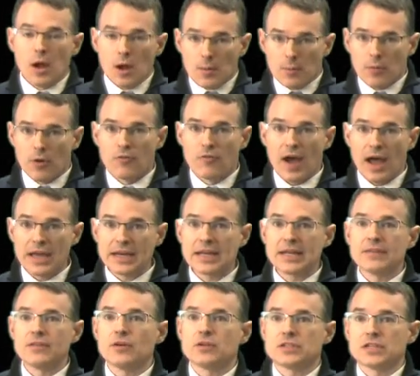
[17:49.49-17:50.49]

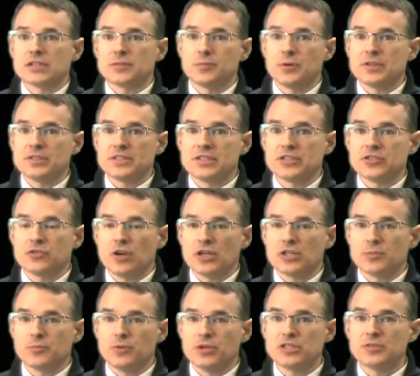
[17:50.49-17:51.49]
providing those explicit
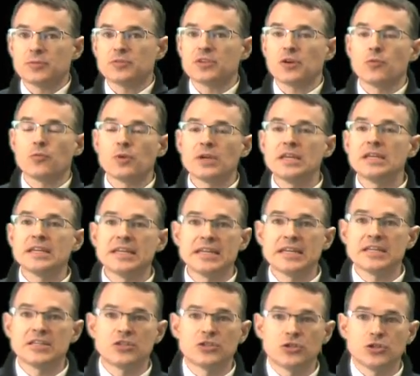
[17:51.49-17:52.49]
instruction principles, and we
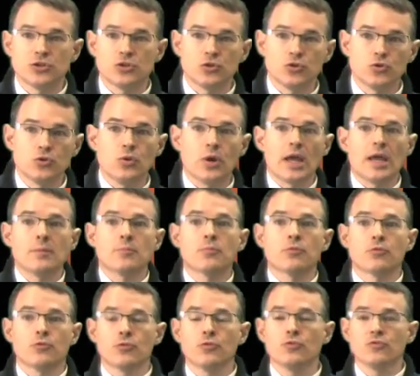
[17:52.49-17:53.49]
need to
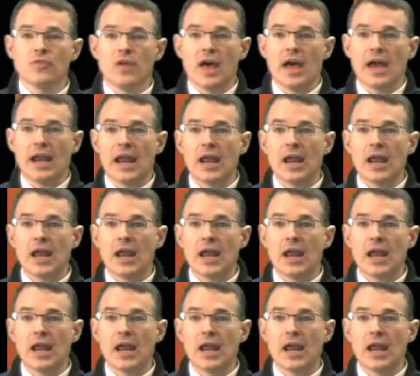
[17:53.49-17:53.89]
improve that.